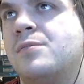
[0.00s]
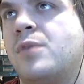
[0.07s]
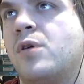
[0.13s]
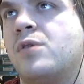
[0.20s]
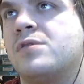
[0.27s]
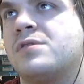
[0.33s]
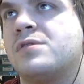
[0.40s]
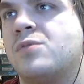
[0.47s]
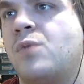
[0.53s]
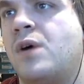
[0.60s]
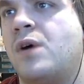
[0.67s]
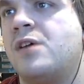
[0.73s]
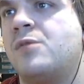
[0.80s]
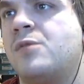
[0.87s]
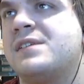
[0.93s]
But so
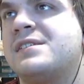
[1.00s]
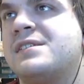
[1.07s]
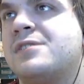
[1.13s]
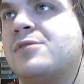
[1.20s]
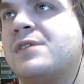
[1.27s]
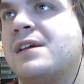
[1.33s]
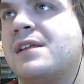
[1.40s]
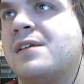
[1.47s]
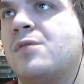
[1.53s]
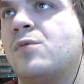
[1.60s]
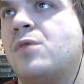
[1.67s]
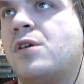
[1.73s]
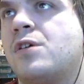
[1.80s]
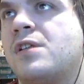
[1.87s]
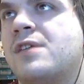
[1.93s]
why are we still getting
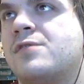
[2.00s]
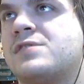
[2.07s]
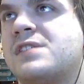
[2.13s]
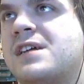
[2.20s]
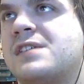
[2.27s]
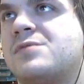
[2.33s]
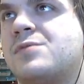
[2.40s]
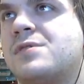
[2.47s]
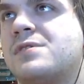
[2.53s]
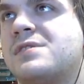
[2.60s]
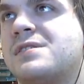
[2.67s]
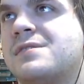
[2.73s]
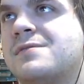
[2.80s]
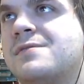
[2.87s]
water levels in ice worlds?